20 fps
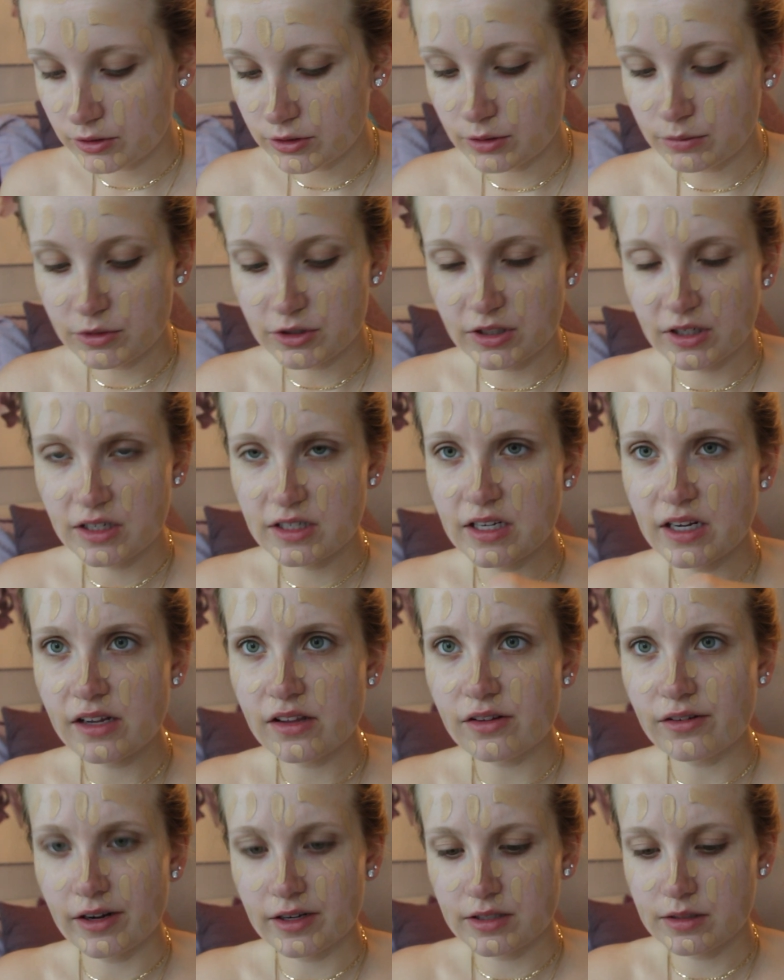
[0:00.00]
So I'm just going to
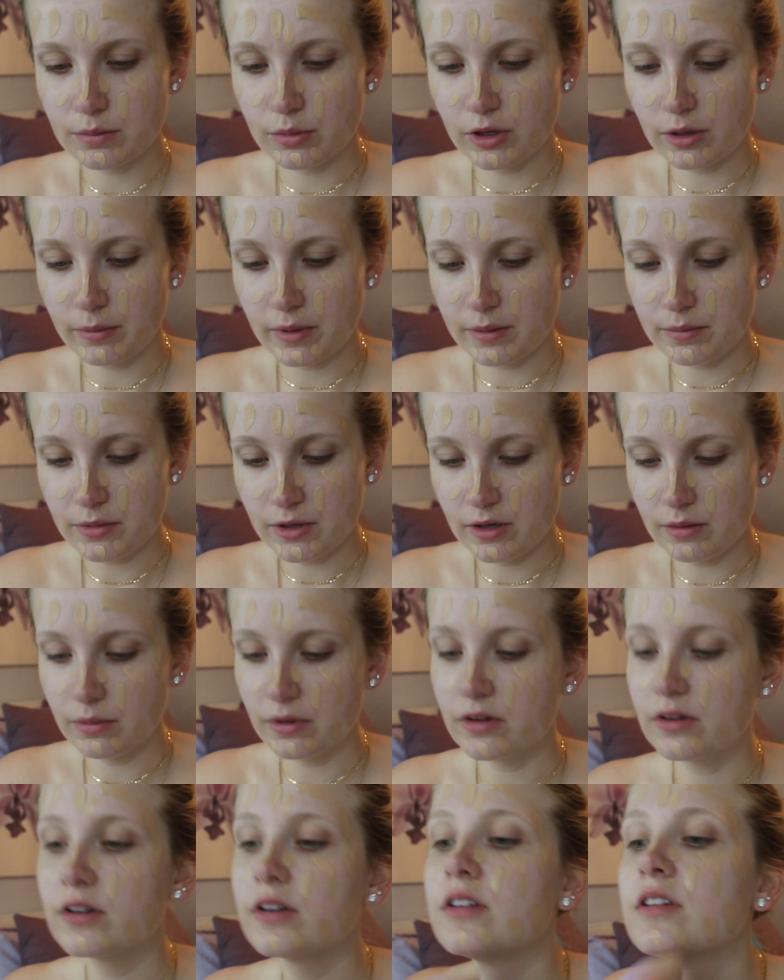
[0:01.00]
take the rest and put on my beauty
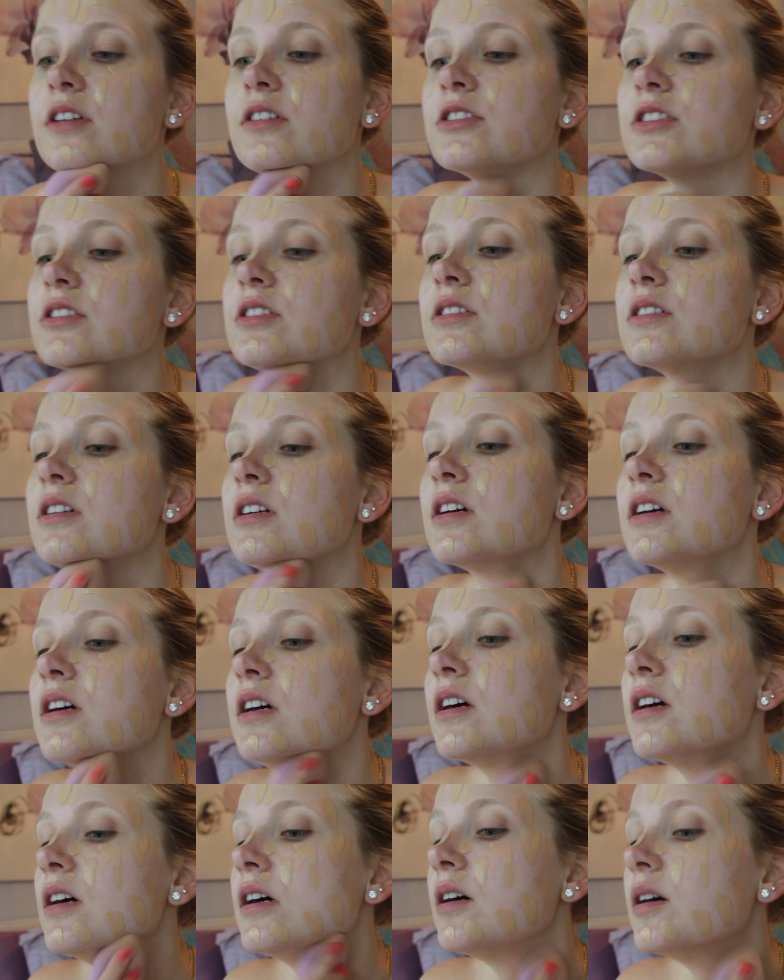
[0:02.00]
blender and then just
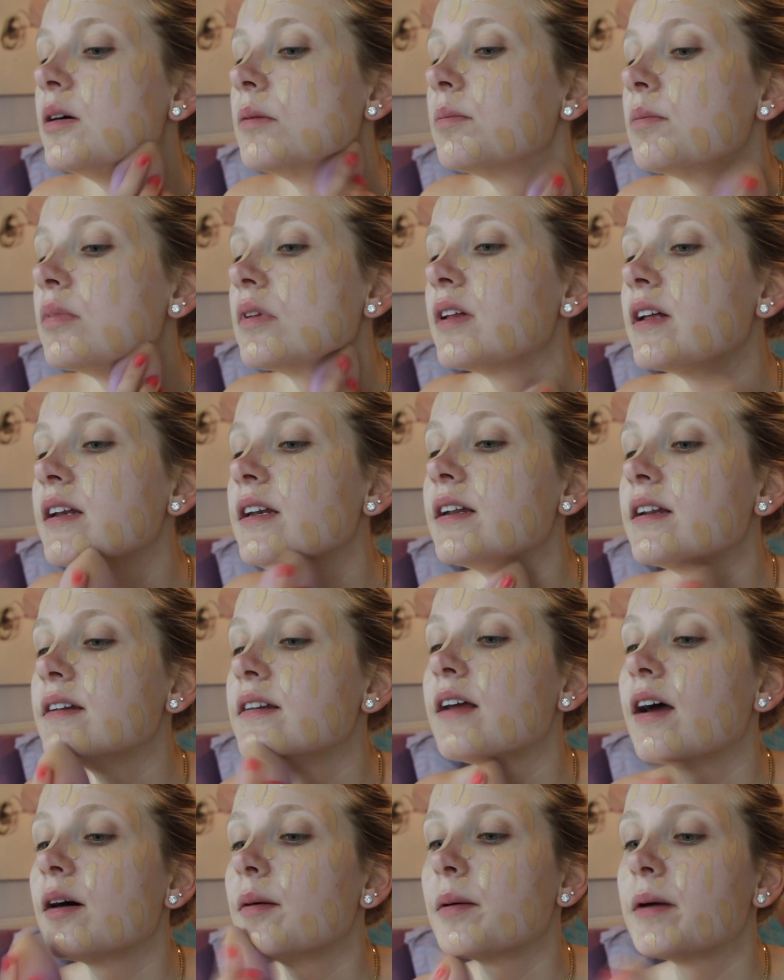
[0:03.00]
blend it
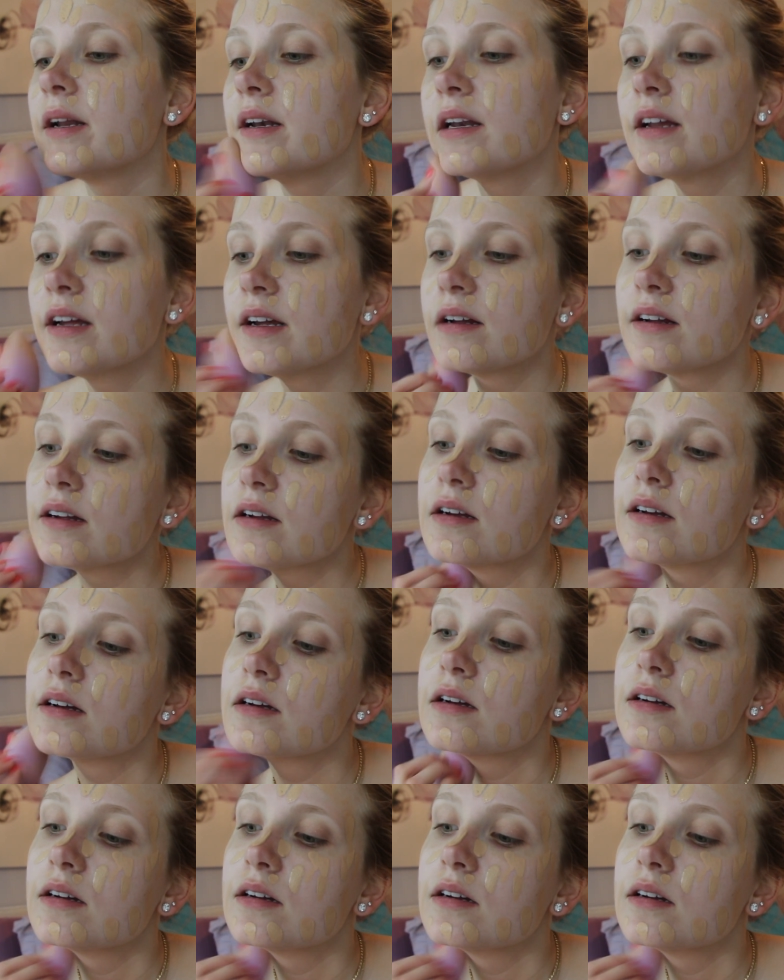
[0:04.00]
down my neck.